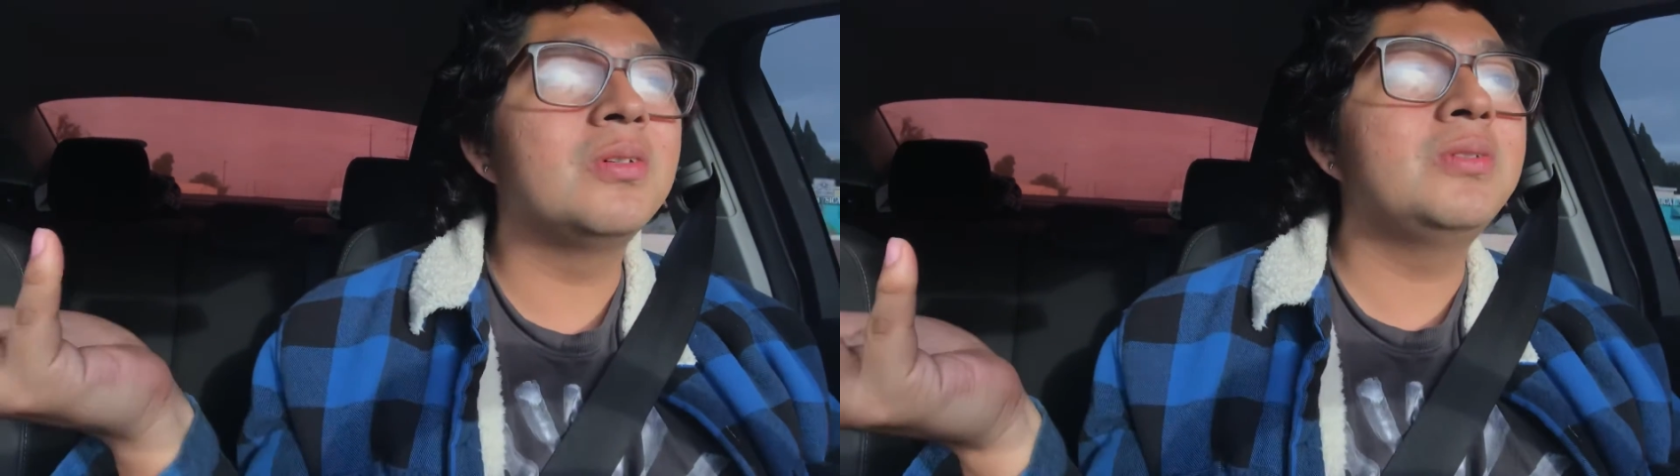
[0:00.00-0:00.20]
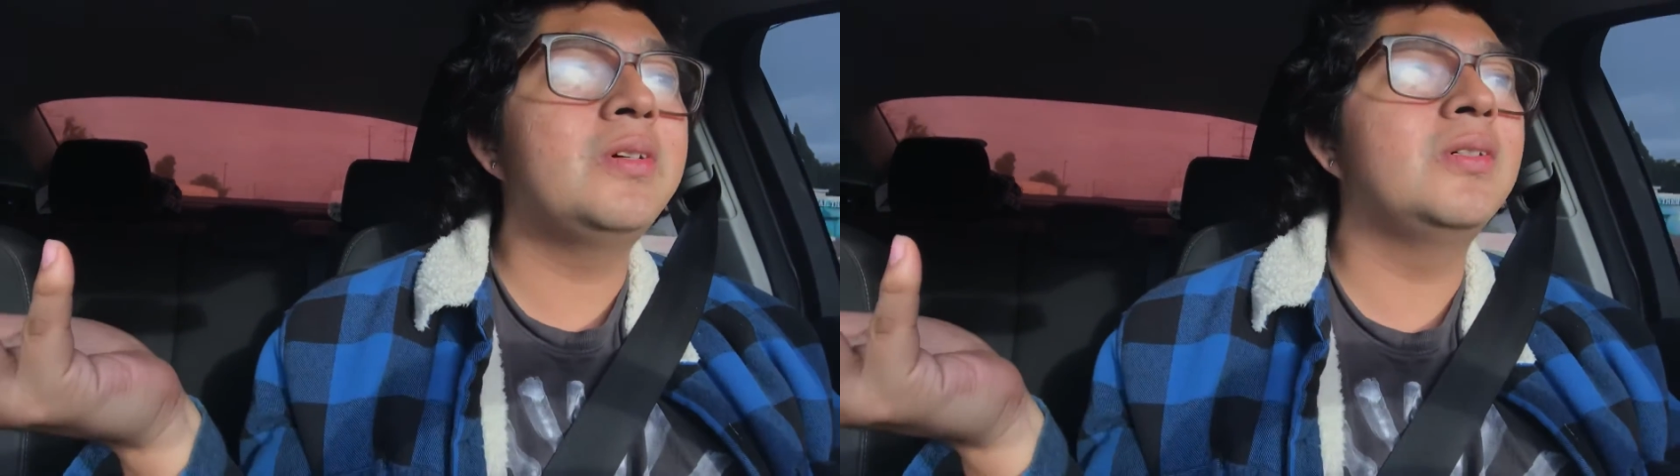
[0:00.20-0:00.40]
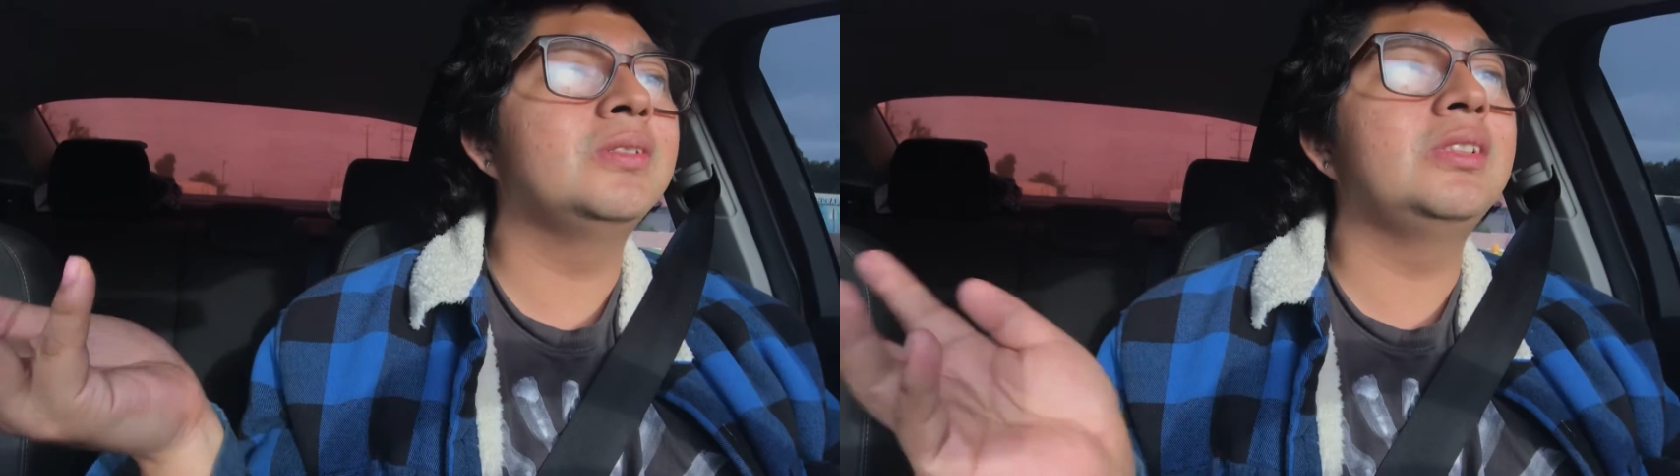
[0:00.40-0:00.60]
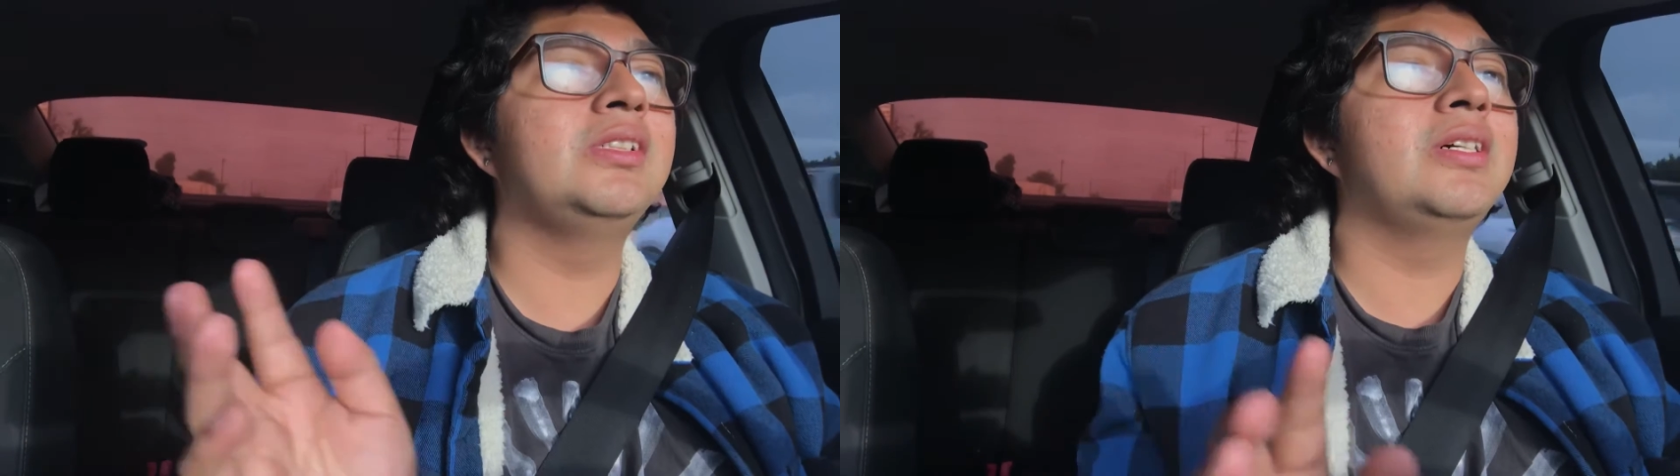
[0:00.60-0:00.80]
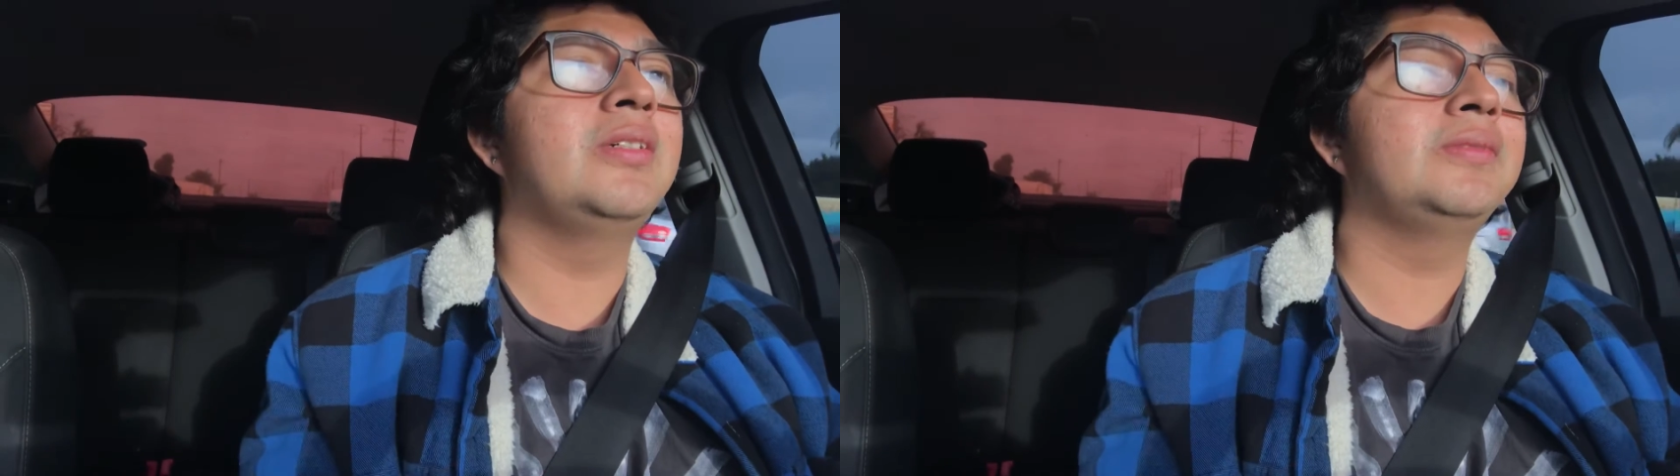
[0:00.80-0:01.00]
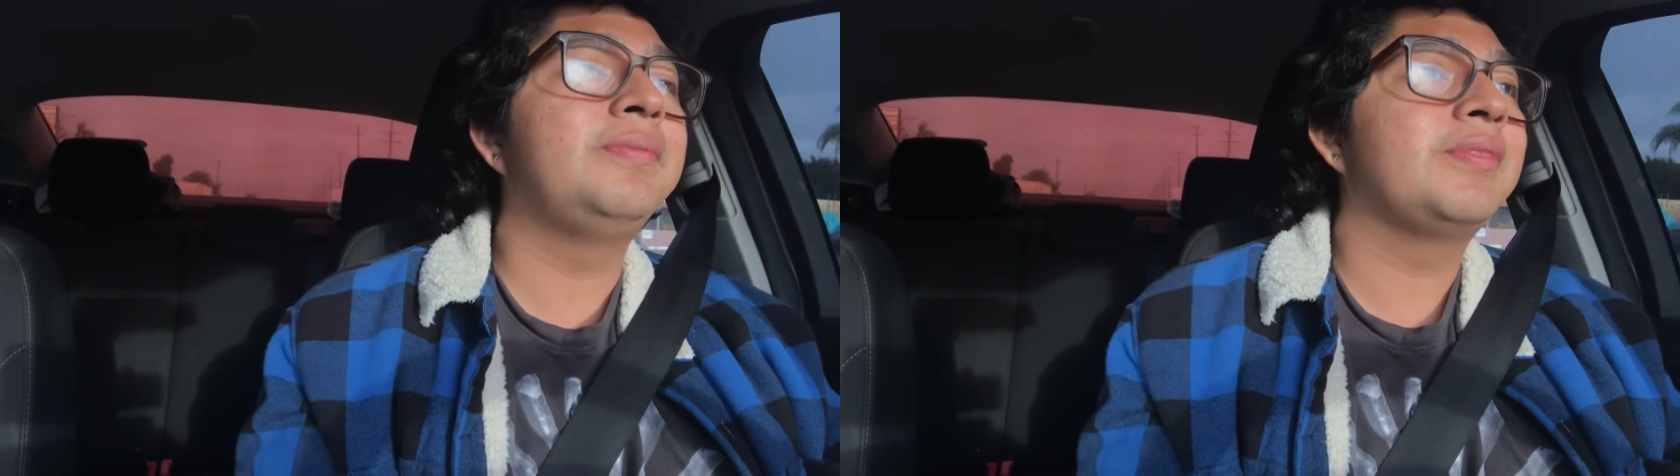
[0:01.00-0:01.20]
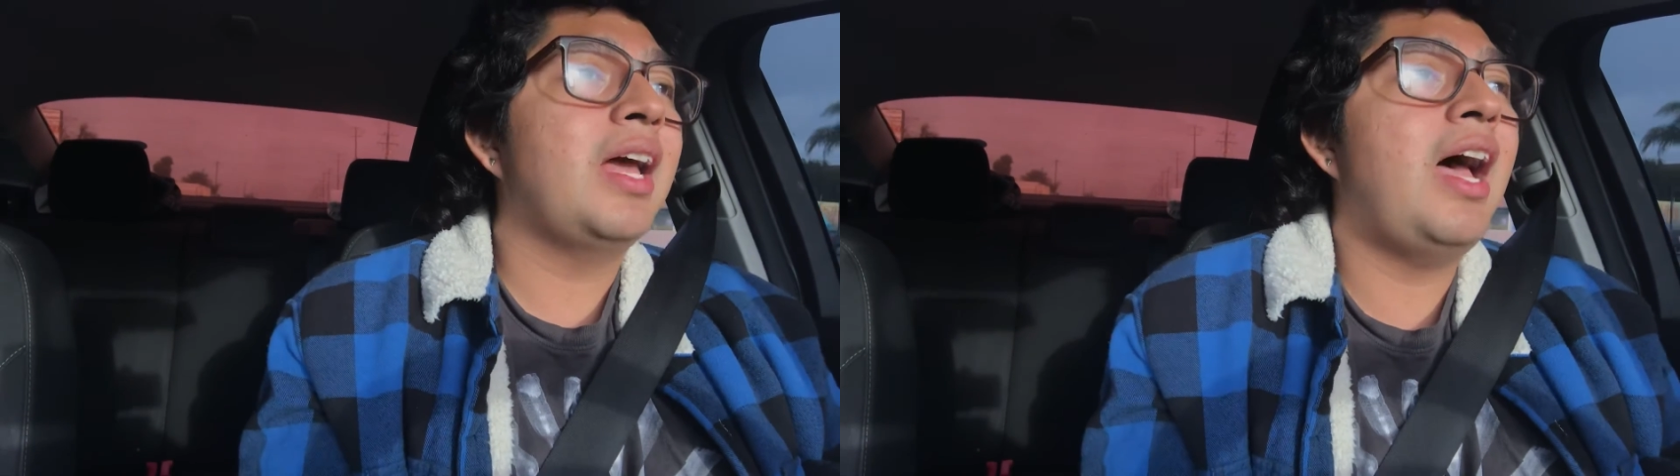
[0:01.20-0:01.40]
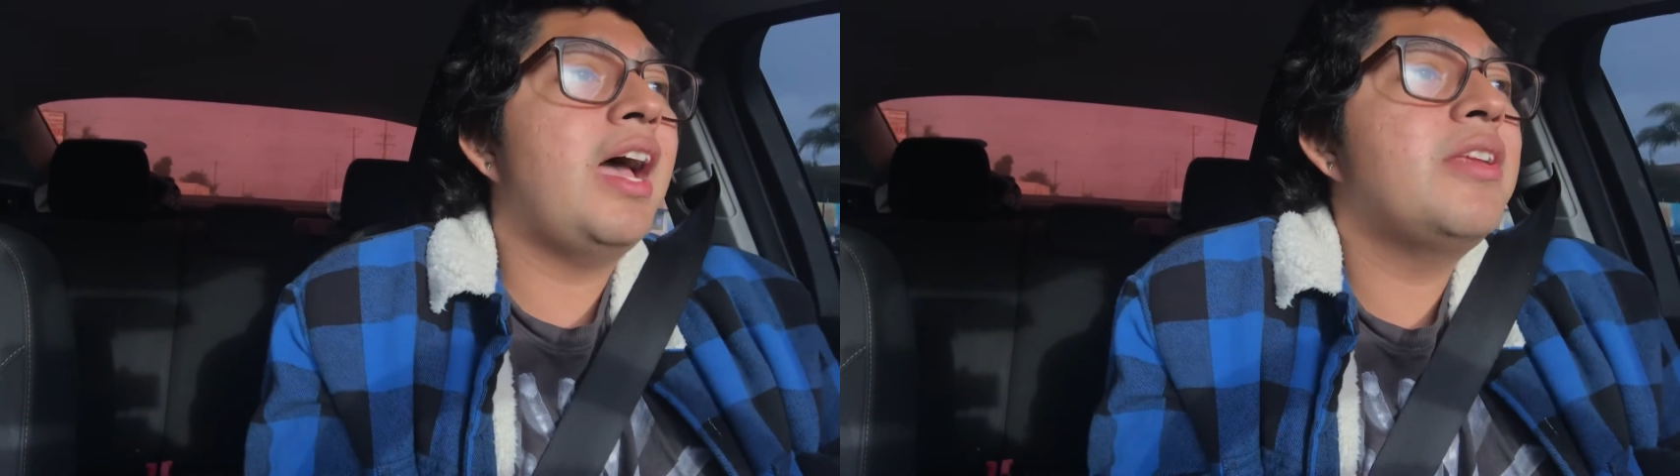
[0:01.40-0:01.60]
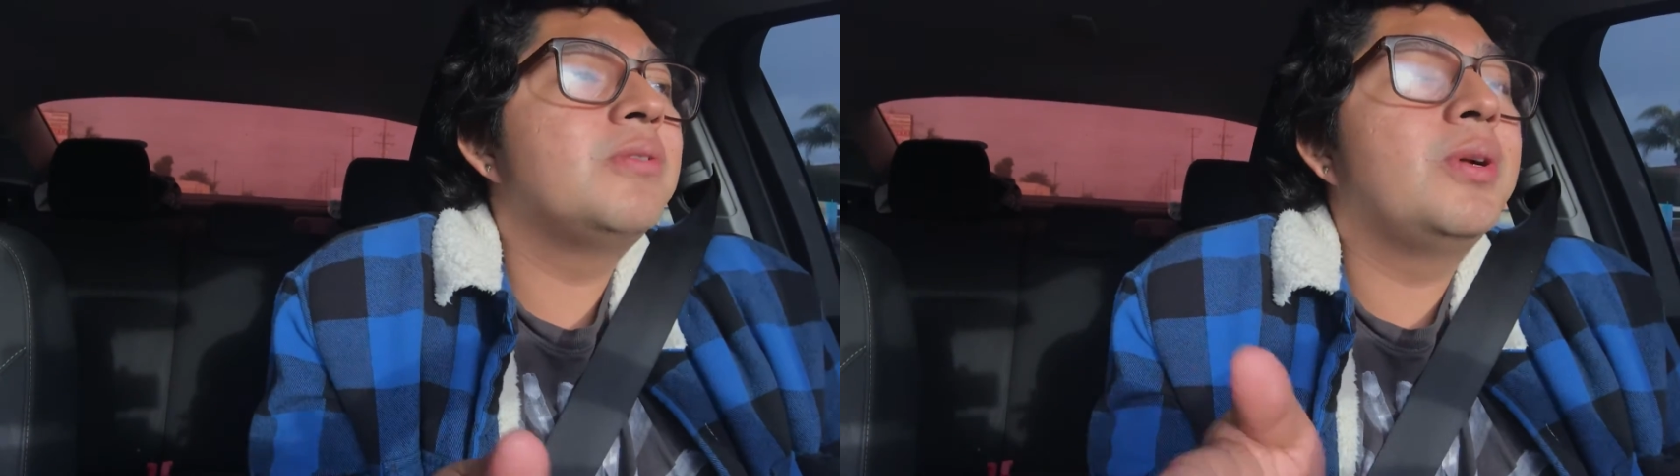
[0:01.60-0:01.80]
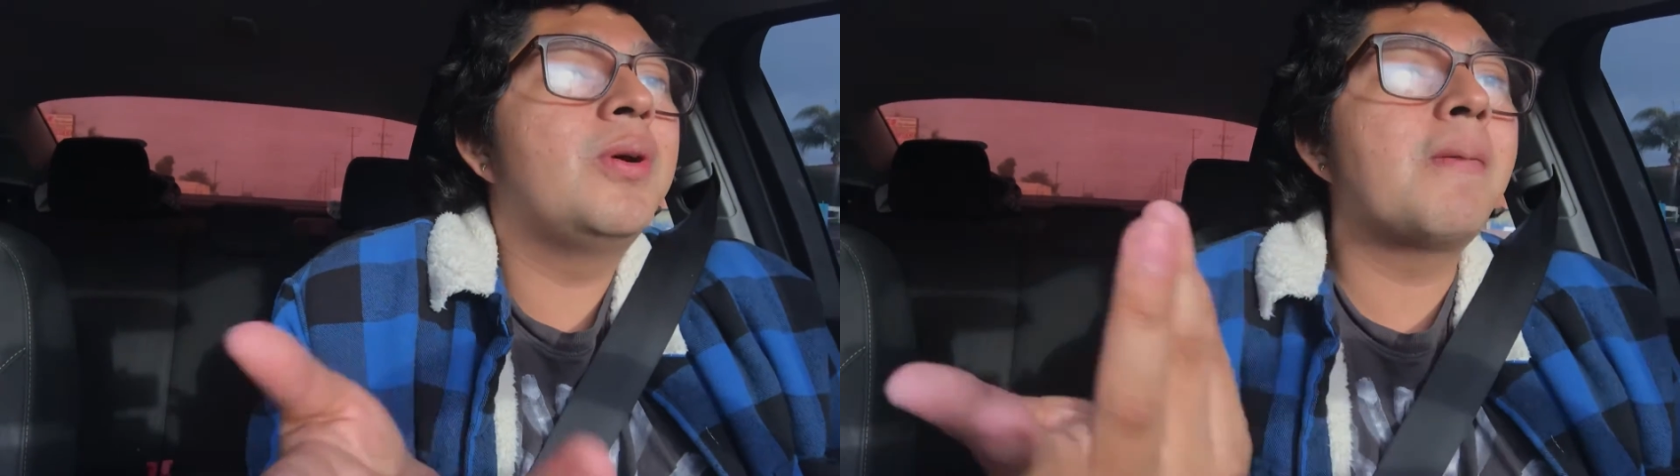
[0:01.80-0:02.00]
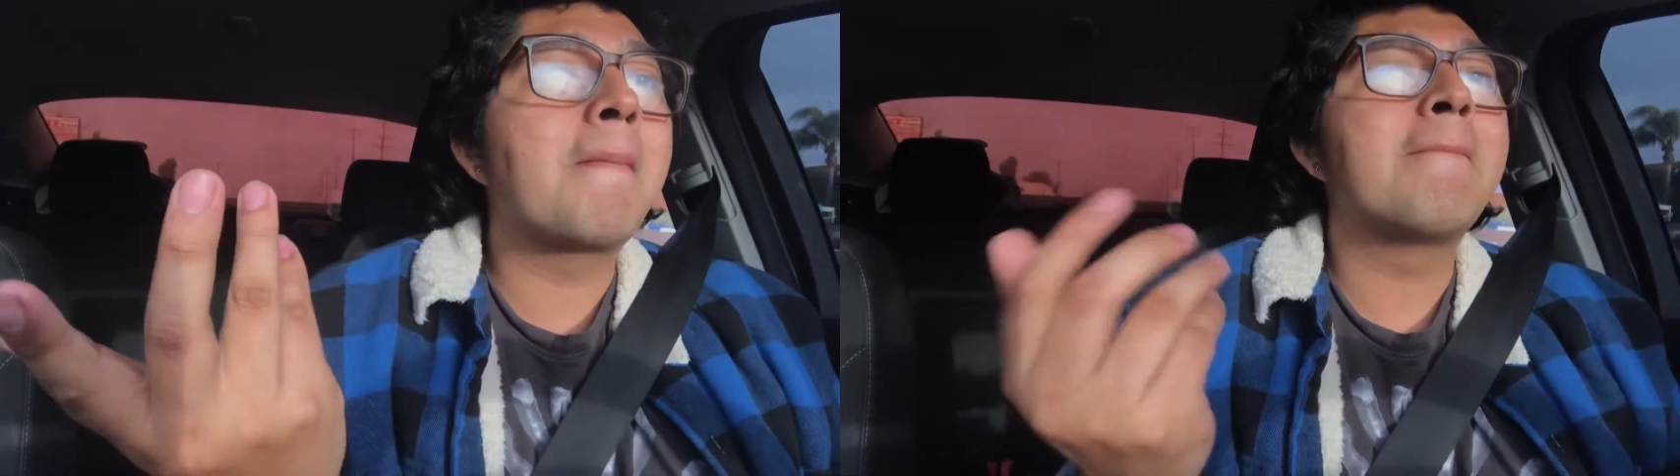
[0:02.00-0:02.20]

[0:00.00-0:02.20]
Who knows, you know? I don't know.